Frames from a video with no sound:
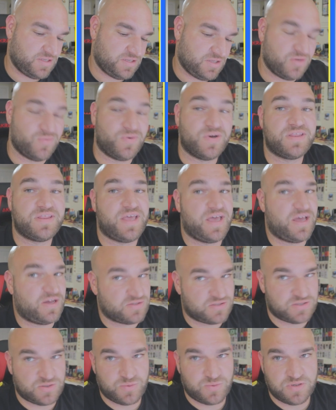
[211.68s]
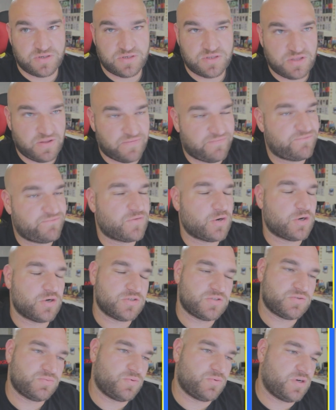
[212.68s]
you want the Elsa. The
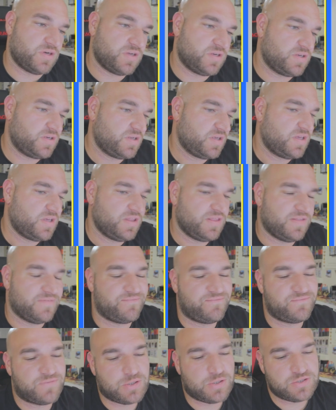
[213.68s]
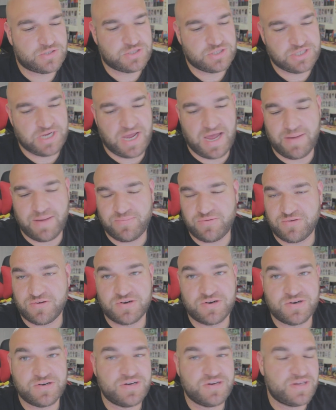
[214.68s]
first one, the first
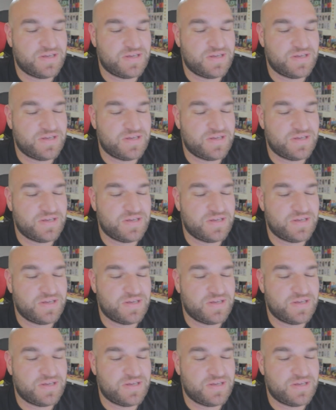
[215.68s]
chapter,